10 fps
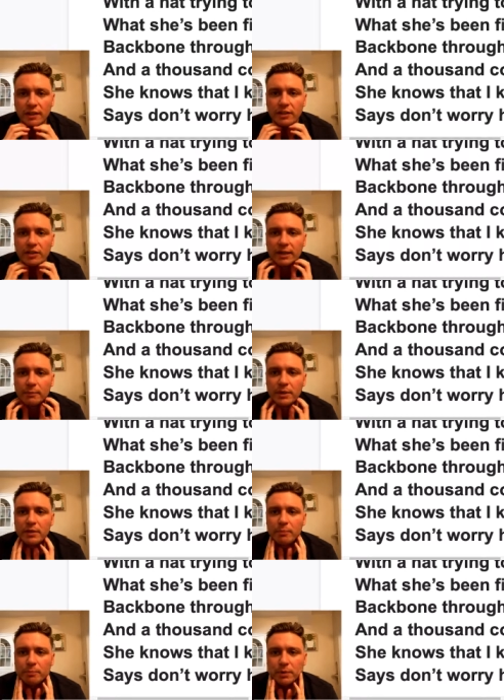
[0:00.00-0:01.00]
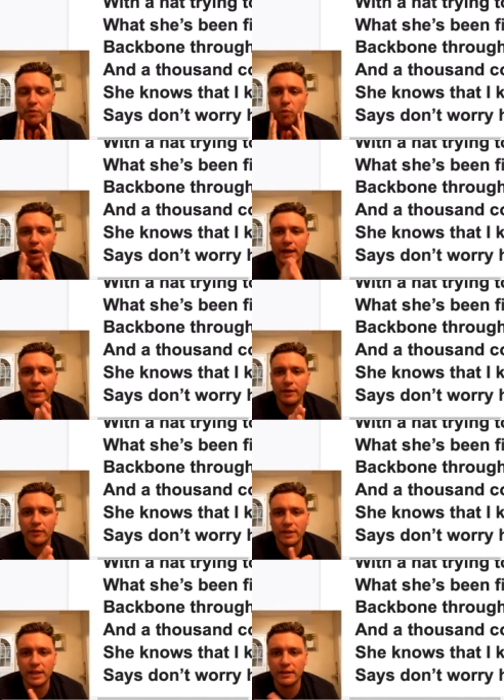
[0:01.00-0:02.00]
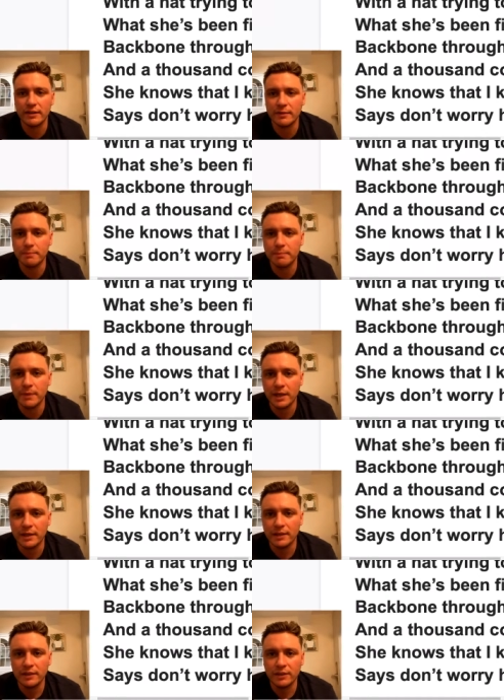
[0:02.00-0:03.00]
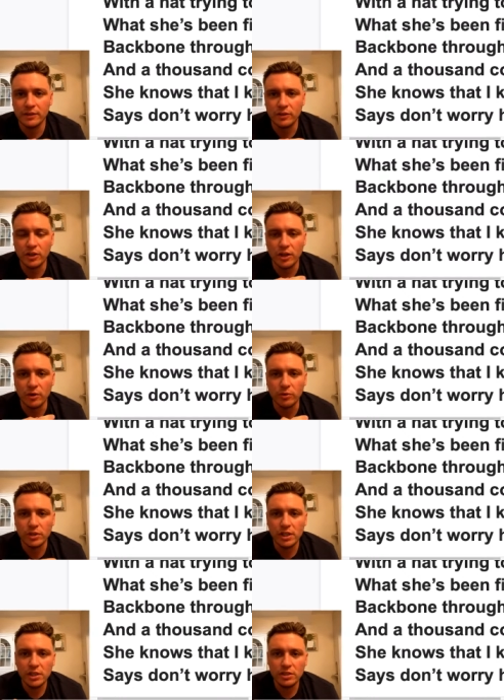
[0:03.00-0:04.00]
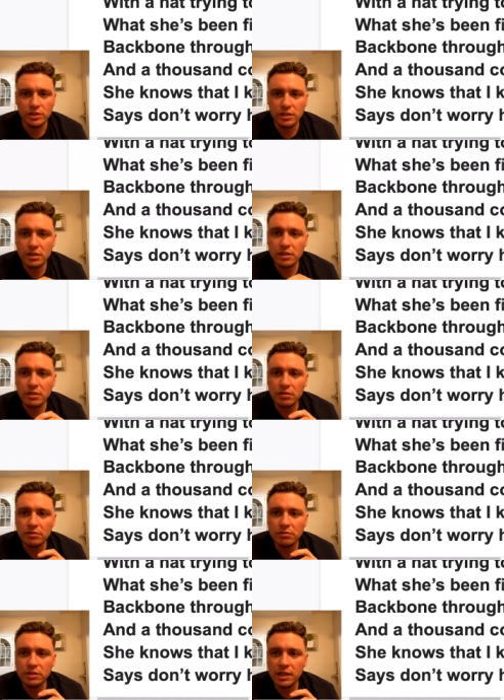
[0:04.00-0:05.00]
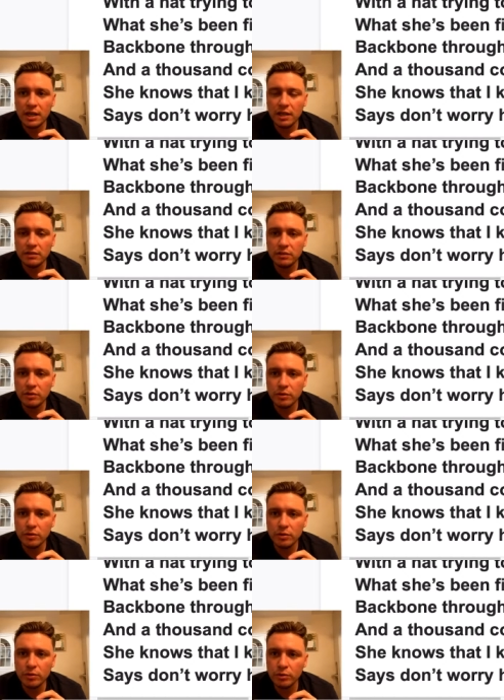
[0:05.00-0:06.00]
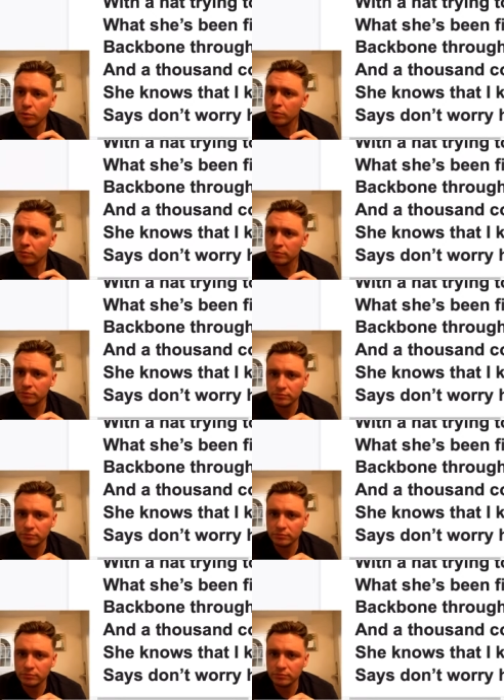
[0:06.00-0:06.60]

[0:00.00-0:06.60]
And be whiny on that. No. She knows that I know.